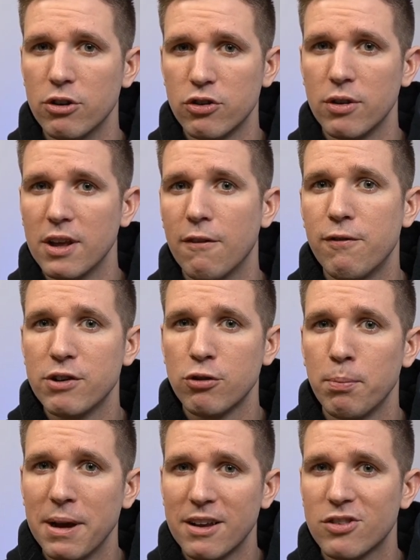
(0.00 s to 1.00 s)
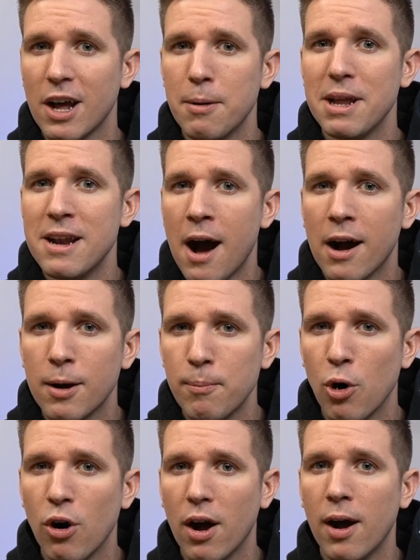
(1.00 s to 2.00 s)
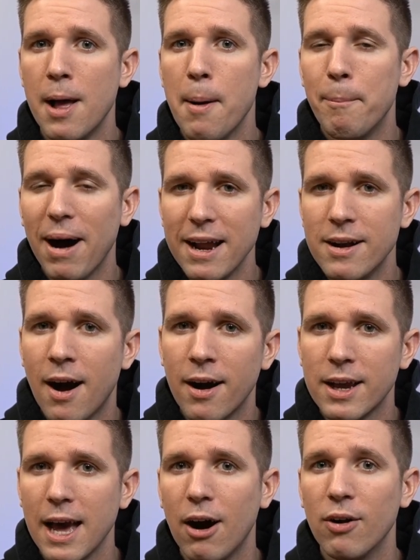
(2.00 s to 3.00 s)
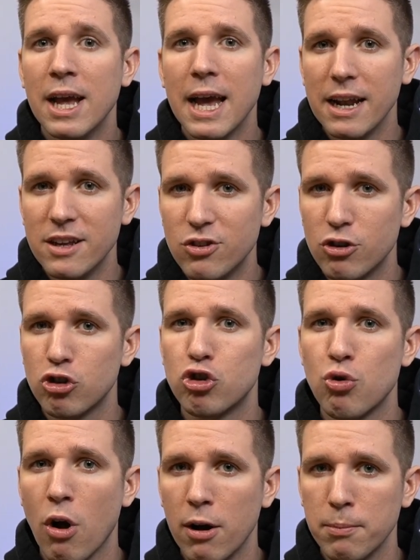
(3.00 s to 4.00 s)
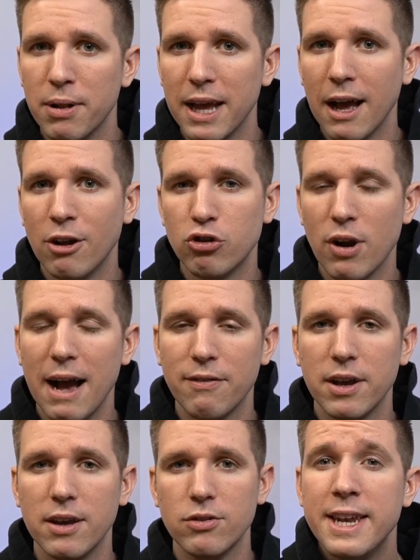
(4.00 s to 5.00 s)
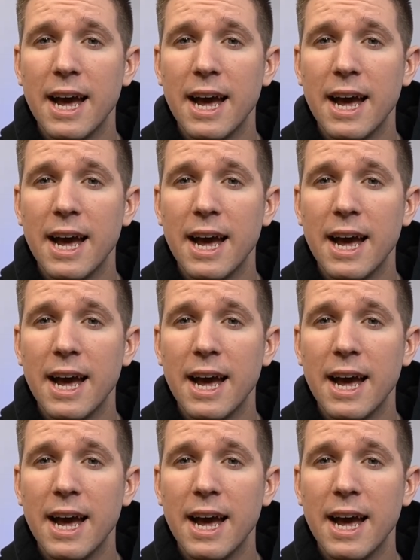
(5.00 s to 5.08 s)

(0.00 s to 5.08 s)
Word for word: So the official pick is going to be Nakamura by knockout knockout, and he's a strong play on DraftKings.